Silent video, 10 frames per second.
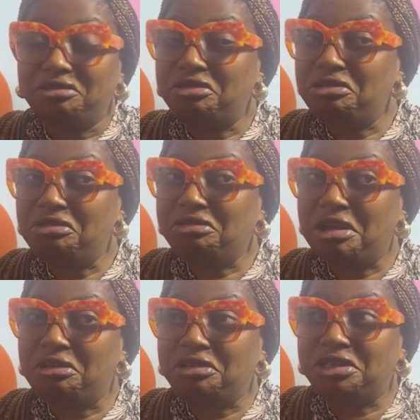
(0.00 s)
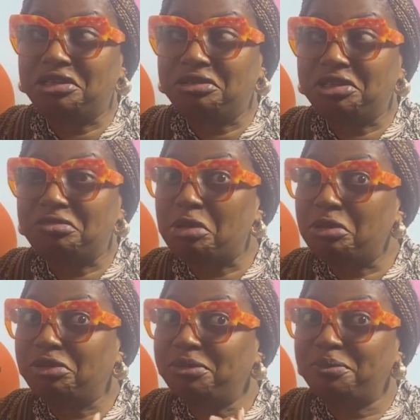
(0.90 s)
Don't look down on the
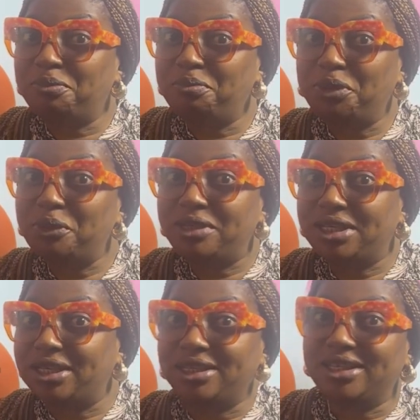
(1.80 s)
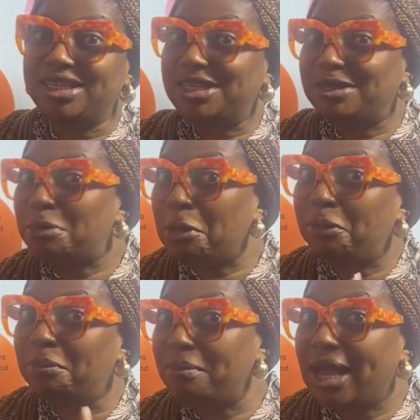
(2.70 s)
small building. It's small
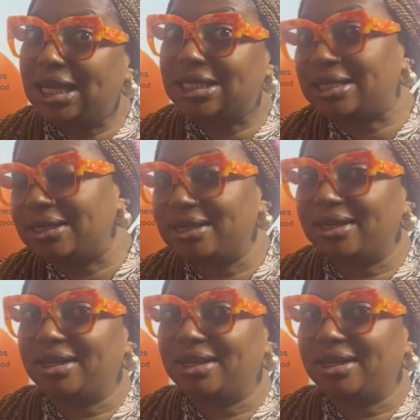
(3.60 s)
but mighty.